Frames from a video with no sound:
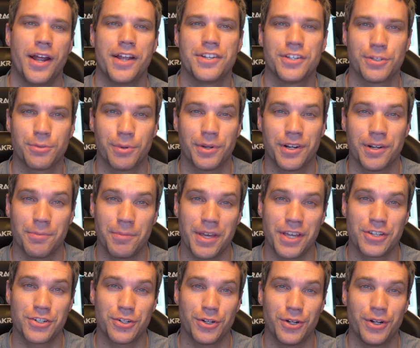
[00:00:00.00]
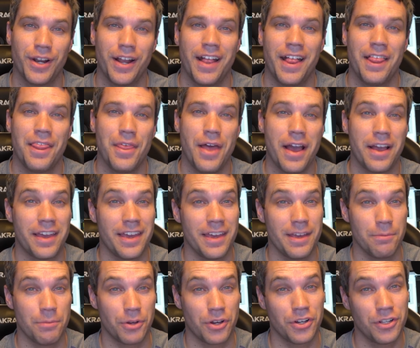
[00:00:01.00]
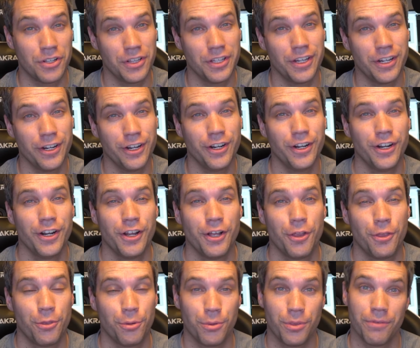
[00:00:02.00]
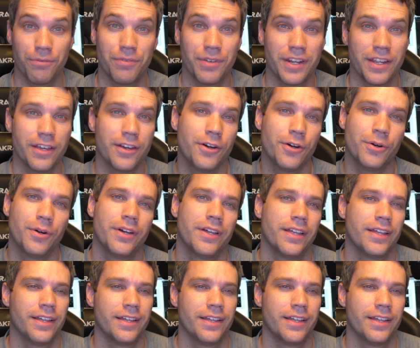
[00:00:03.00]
I just wanted to make sure that came clear through the video